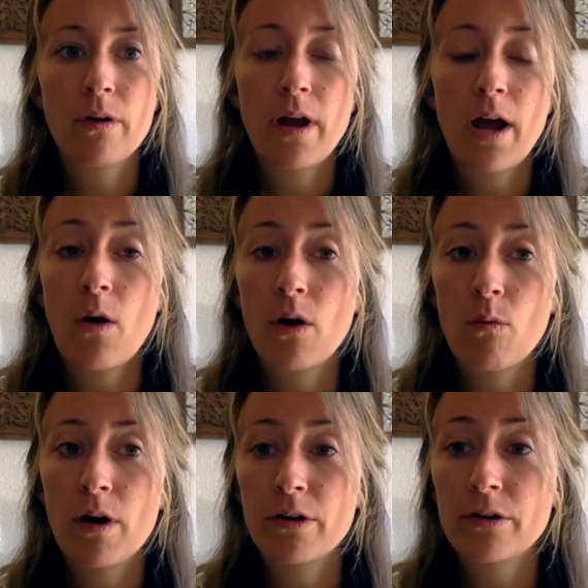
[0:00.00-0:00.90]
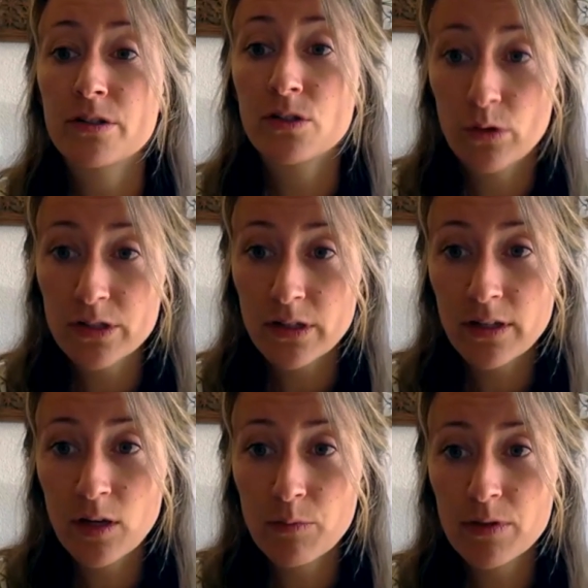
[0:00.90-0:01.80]
how our water is sourced on
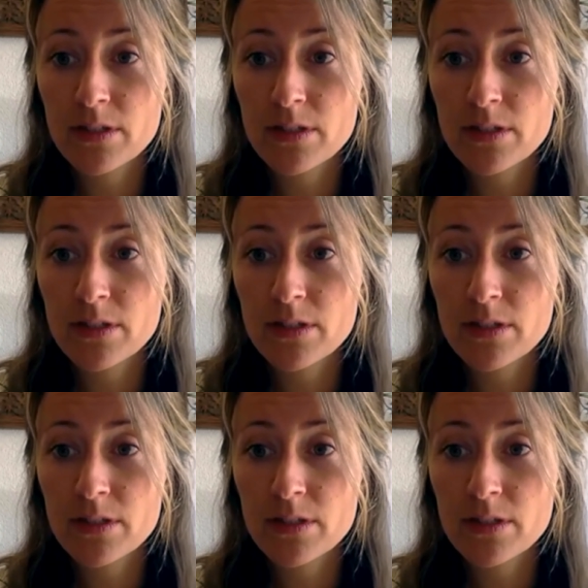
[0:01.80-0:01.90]
campus,